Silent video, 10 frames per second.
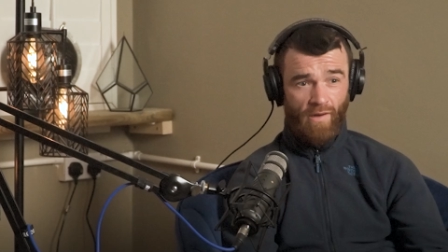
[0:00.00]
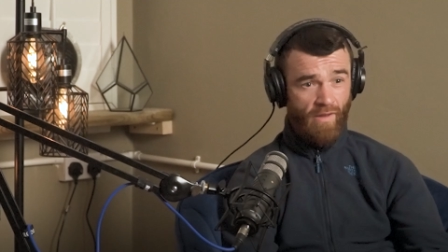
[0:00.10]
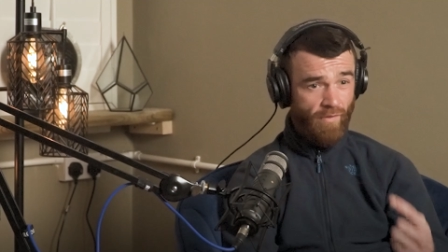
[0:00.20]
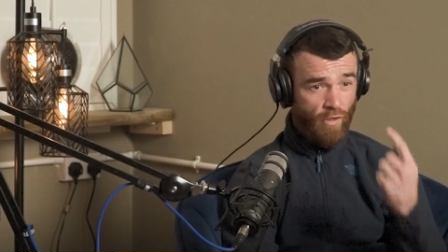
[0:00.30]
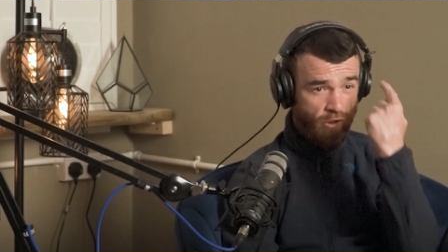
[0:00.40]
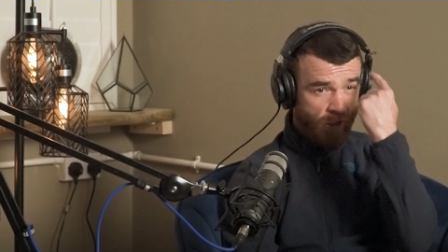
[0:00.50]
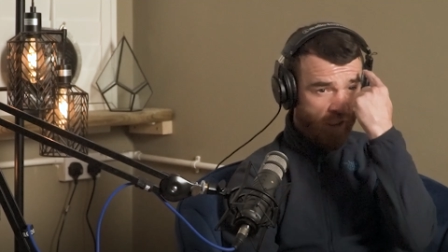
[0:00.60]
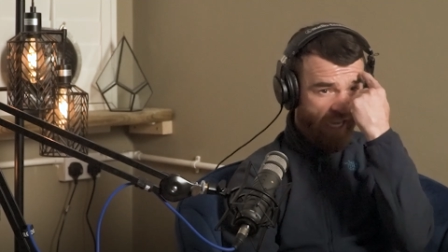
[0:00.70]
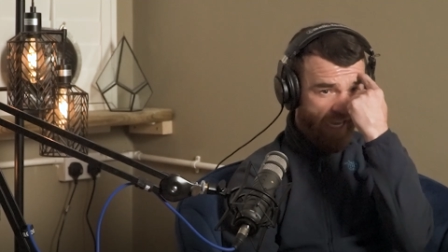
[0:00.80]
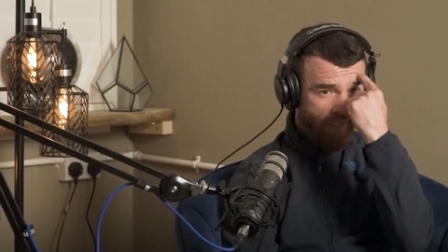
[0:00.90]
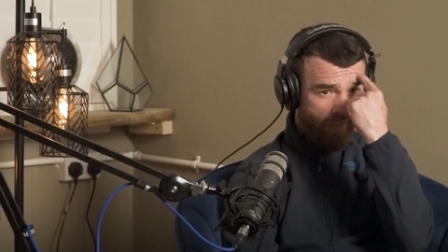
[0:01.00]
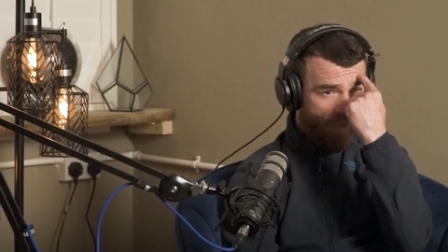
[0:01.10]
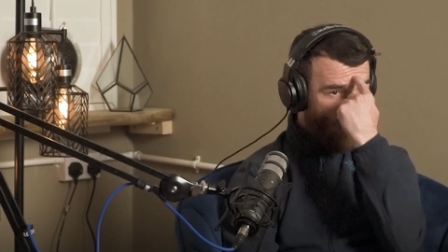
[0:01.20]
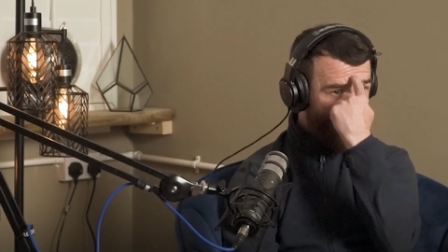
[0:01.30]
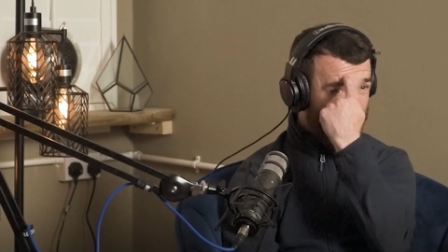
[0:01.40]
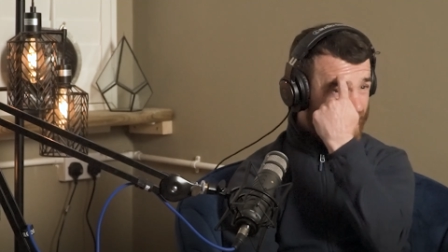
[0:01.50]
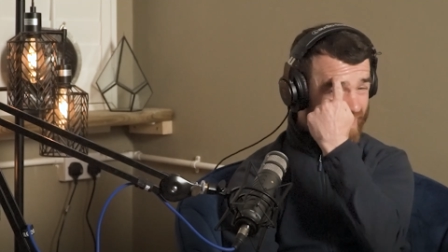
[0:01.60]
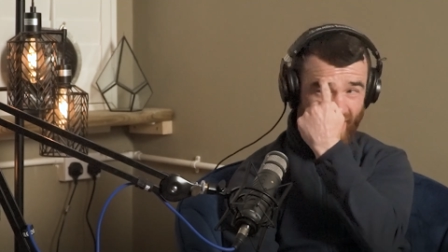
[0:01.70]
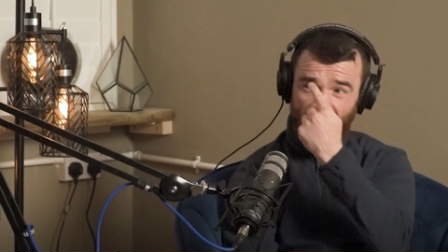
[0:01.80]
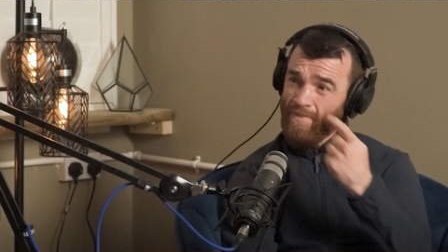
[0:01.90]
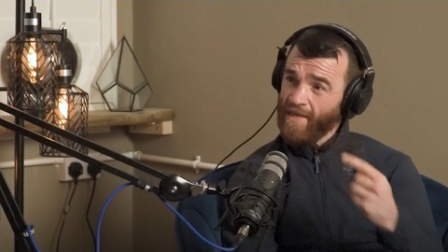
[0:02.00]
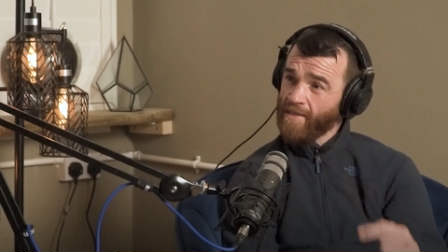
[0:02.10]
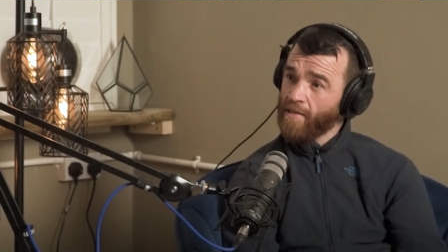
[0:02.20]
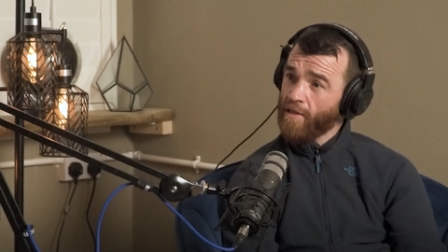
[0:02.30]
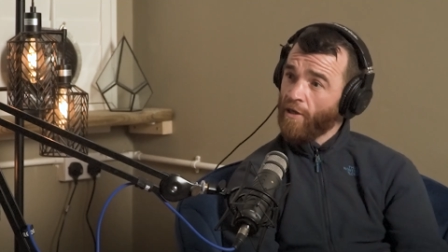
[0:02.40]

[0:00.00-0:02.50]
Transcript: hell, I got shit written there, mate.